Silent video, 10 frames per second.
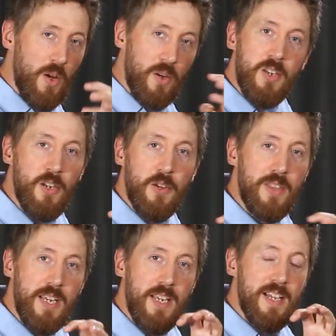
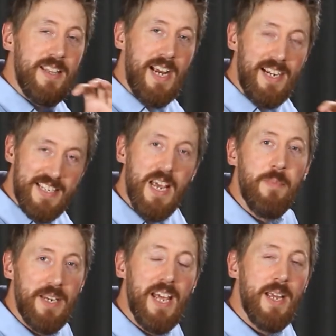the
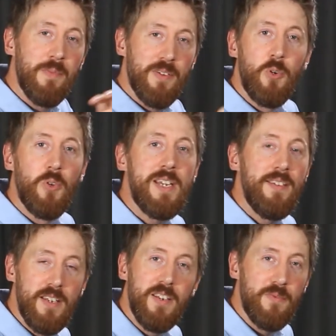academic names of all these
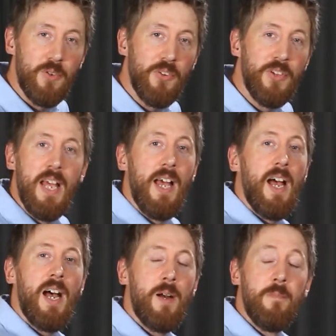intervals.
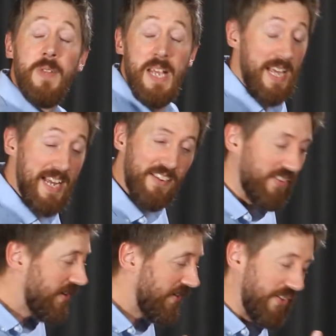It's
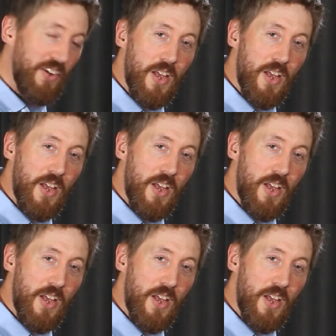just